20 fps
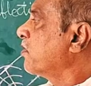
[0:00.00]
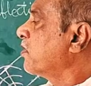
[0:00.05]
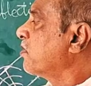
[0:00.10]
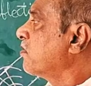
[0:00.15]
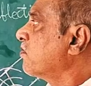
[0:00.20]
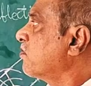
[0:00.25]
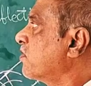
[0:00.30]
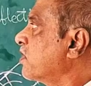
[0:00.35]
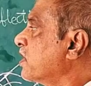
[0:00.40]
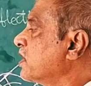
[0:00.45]

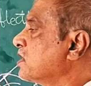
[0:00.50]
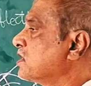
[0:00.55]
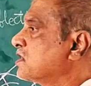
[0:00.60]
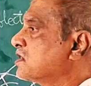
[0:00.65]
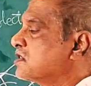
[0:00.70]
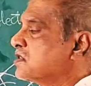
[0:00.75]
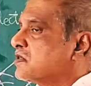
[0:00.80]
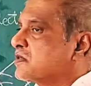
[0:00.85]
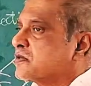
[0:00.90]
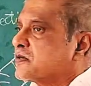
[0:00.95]
wavefronts,
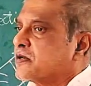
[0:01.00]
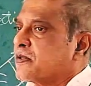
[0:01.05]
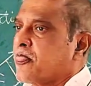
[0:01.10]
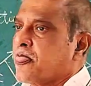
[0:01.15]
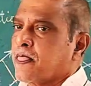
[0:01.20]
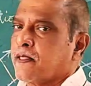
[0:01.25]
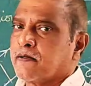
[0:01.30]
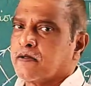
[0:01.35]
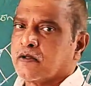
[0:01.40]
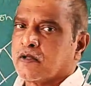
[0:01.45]

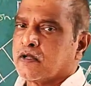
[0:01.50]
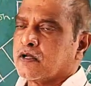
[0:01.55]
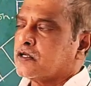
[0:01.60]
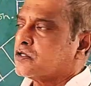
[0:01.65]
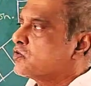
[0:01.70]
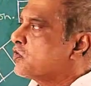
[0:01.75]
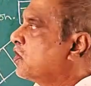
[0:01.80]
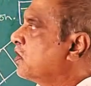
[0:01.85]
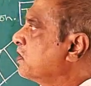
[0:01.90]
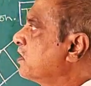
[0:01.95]

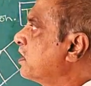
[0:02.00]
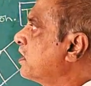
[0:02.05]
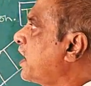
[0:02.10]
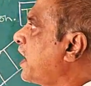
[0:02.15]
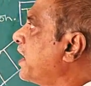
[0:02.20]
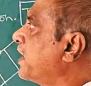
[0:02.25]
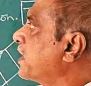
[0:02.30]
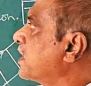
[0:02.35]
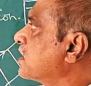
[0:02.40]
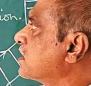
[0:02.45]
showing the
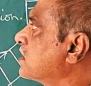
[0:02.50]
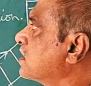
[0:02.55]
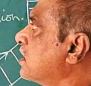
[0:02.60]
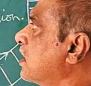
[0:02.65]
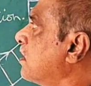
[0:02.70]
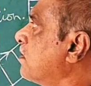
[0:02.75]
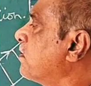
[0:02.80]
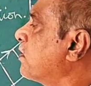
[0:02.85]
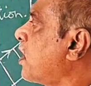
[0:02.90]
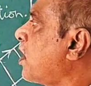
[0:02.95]
direction
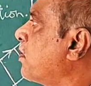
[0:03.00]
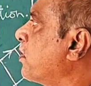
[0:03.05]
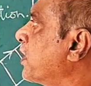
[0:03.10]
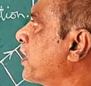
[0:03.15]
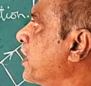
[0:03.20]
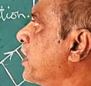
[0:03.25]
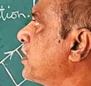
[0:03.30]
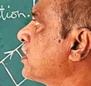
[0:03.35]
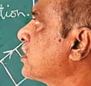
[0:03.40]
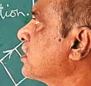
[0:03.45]
of
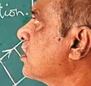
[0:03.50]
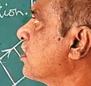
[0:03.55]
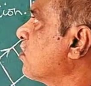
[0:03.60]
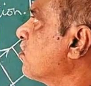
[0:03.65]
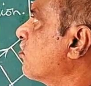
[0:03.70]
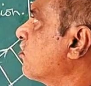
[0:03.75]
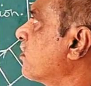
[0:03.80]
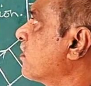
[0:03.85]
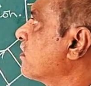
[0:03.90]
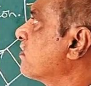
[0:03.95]
propagation of
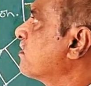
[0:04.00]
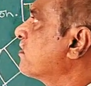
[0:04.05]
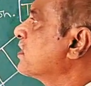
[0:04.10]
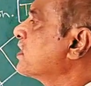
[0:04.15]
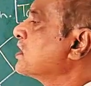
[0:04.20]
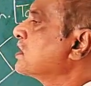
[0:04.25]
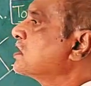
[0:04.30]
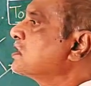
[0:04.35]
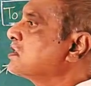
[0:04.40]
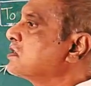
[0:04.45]

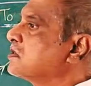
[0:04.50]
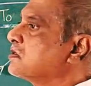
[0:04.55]
wavefronts.